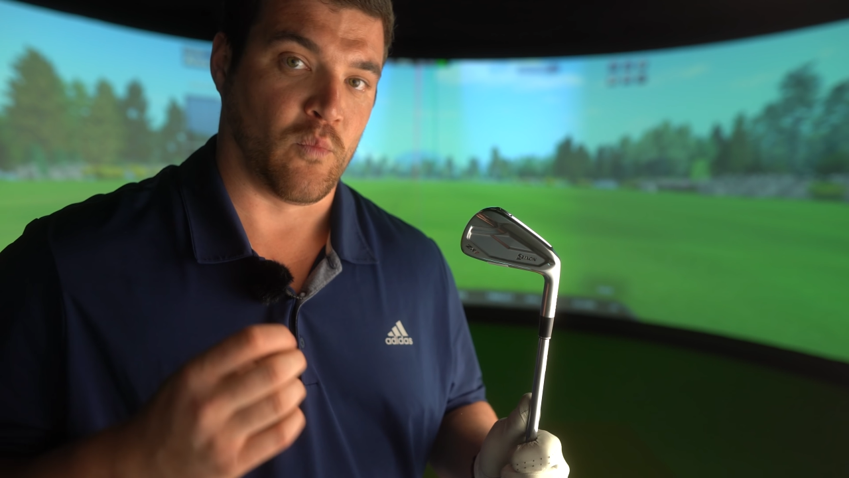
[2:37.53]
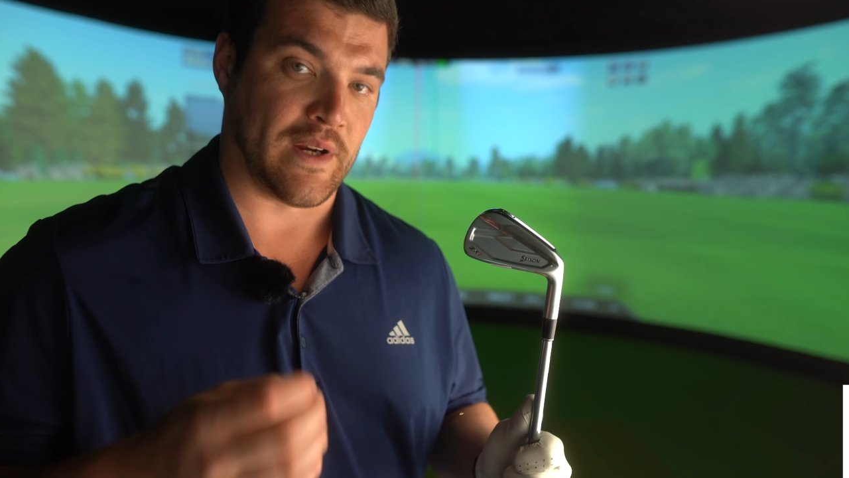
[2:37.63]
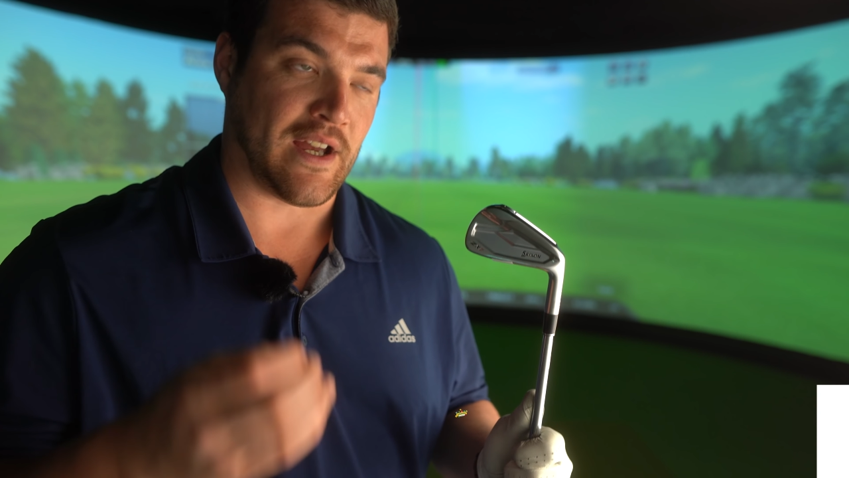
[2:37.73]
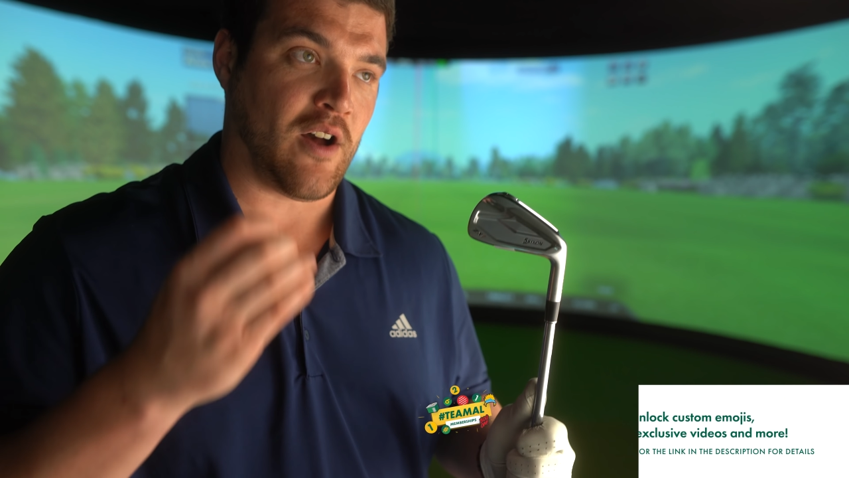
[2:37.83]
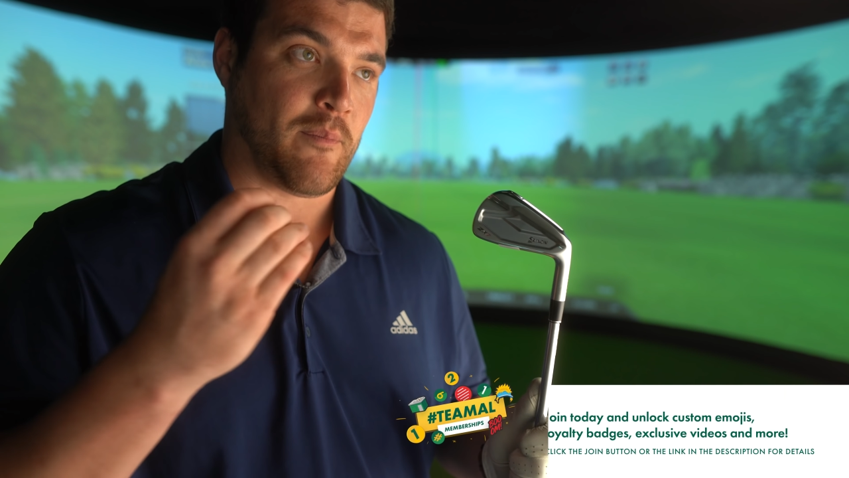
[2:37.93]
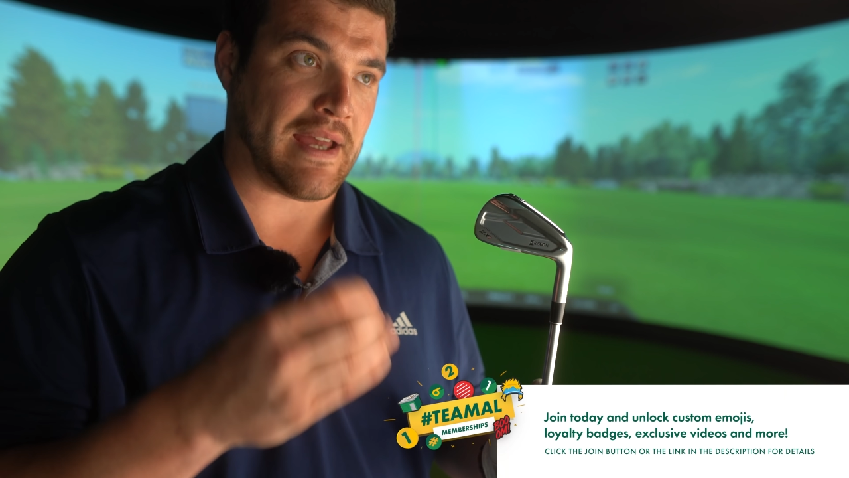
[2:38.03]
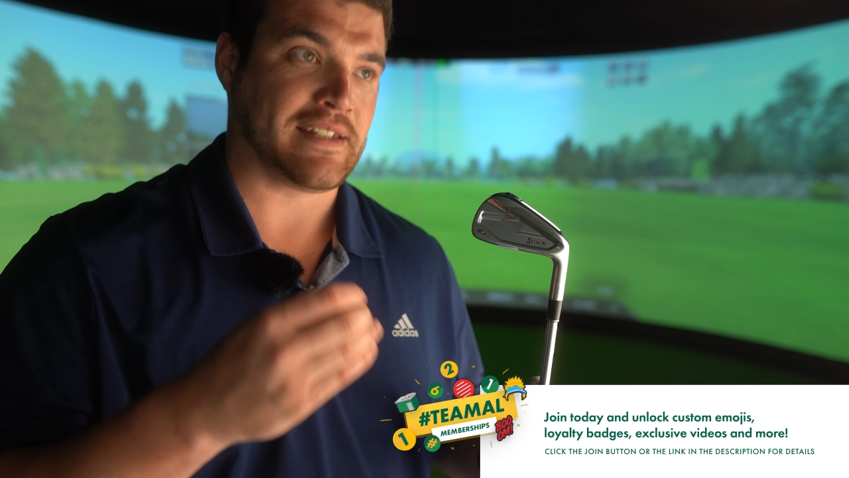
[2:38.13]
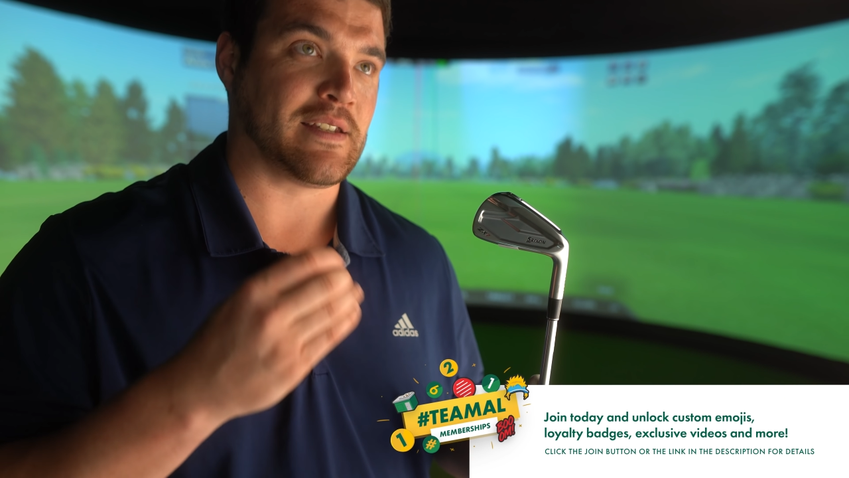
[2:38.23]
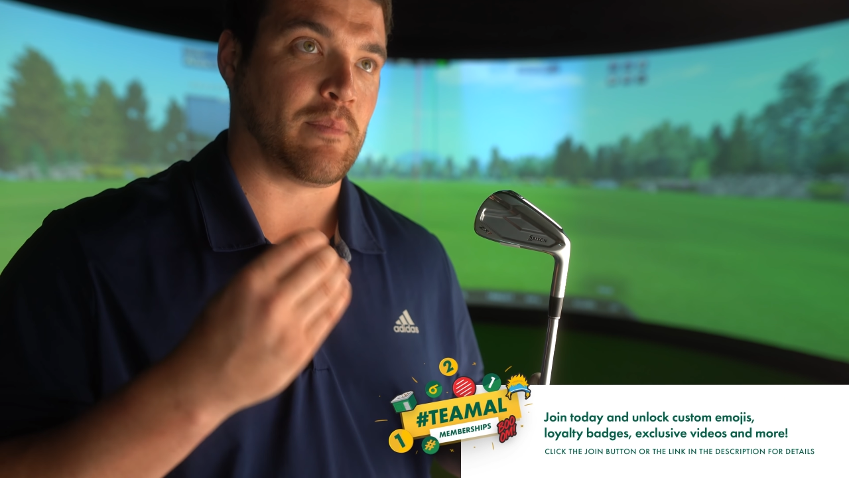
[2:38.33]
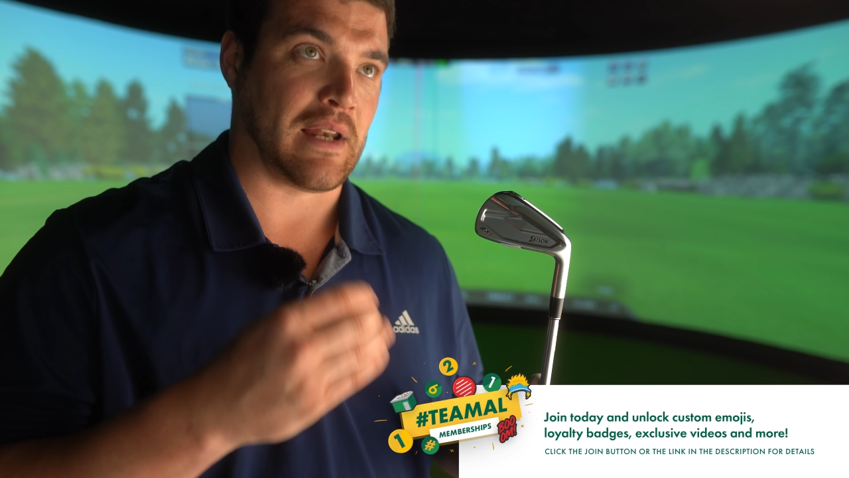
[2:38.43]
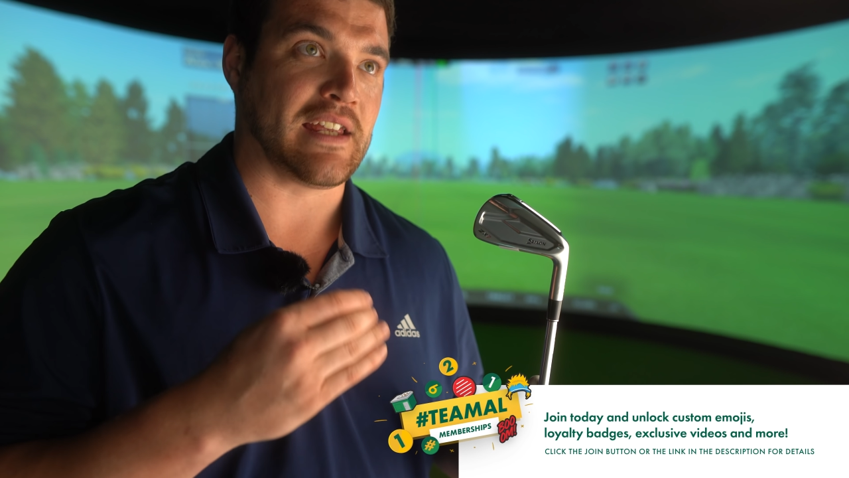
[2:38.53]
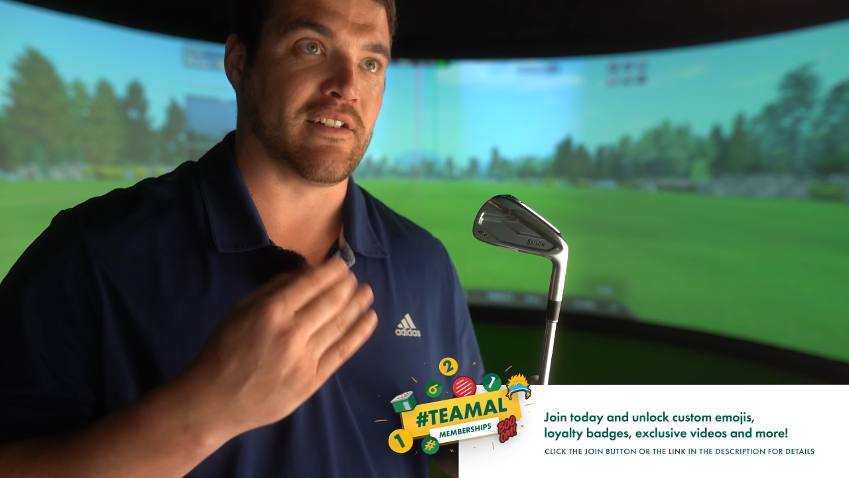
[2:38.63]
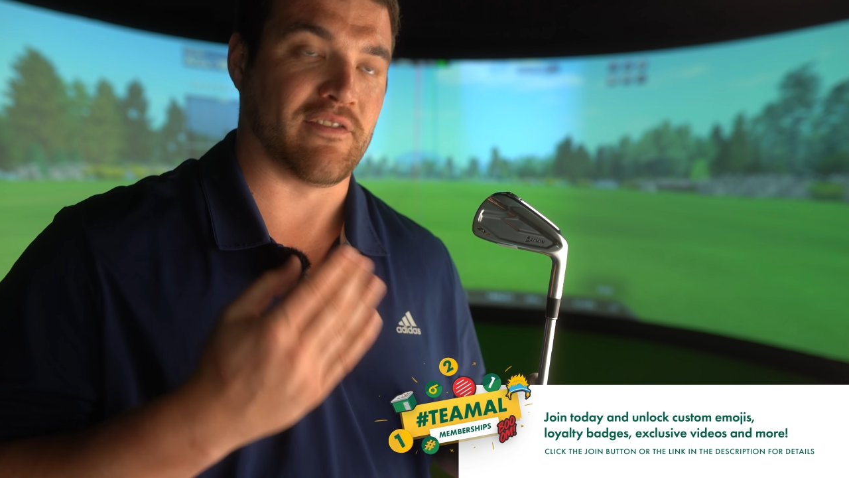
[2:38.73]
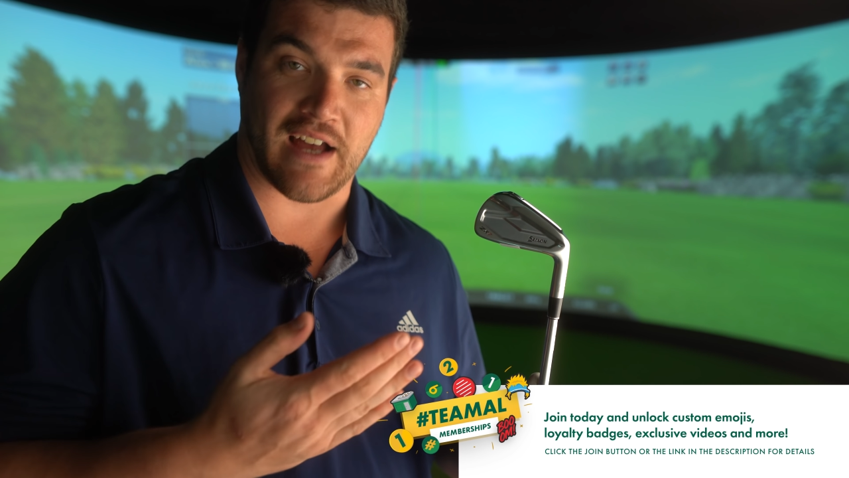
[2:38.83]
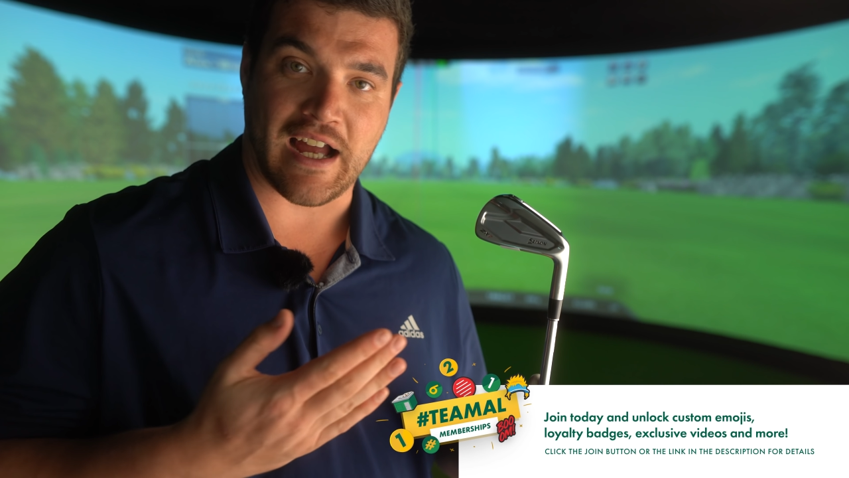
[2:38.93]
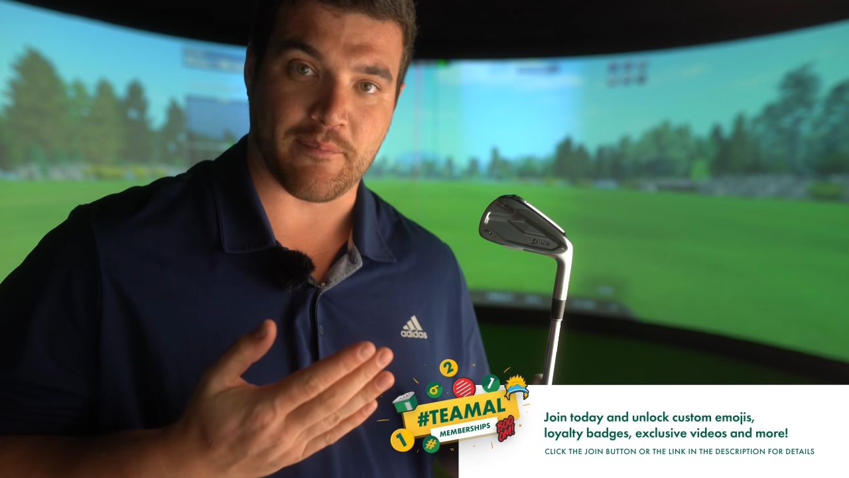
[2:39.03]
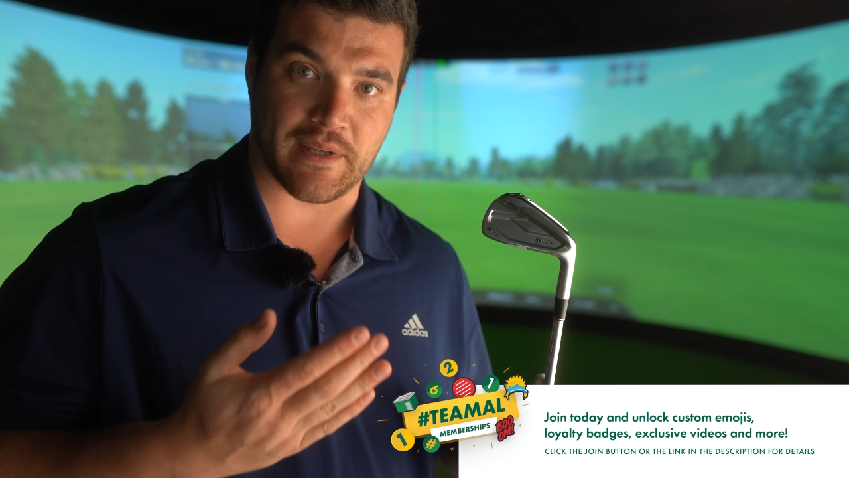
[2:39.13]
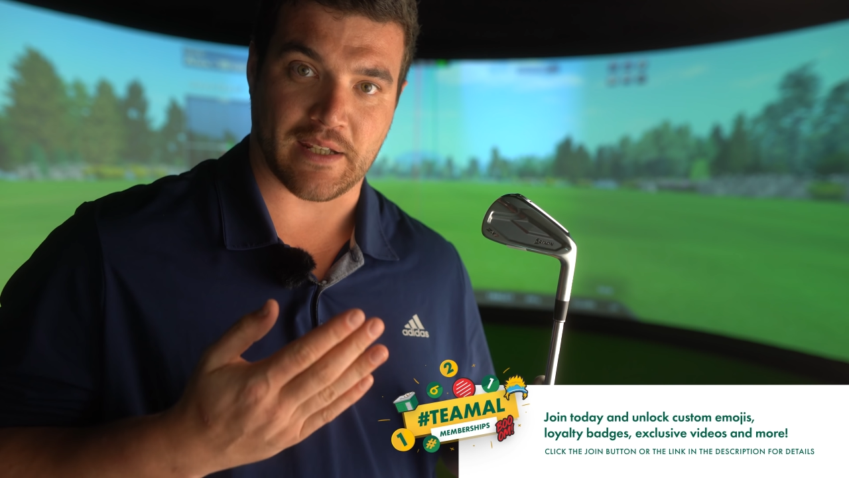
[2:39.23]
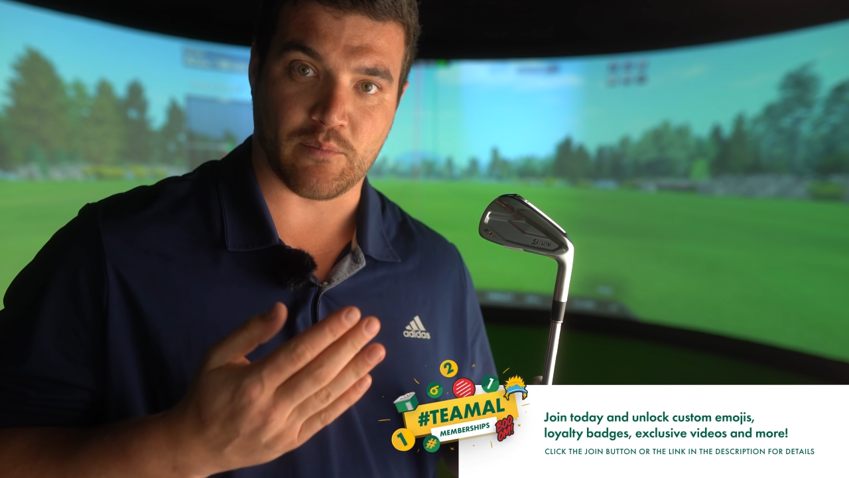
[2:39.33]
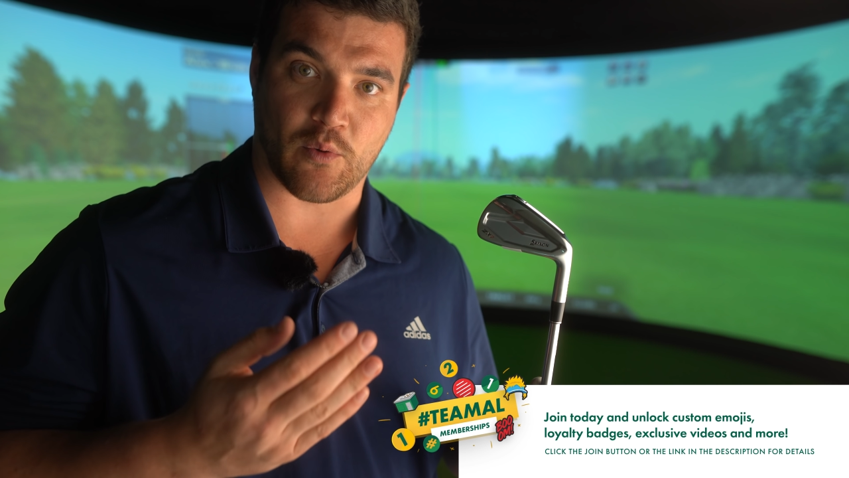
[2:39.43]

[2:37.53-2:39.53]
We are better player vibing,